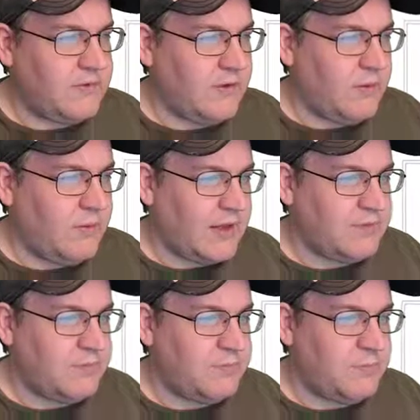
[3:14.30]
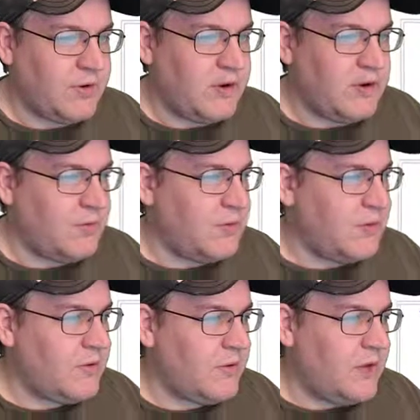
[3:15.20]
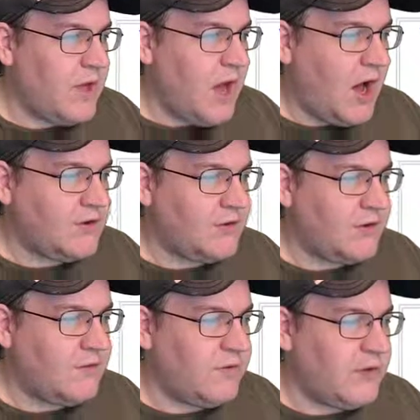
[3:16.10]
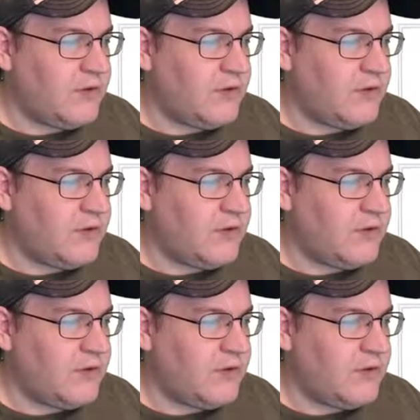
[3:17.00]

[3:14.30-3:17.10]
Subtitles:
So that's pretty normal. Alternatively,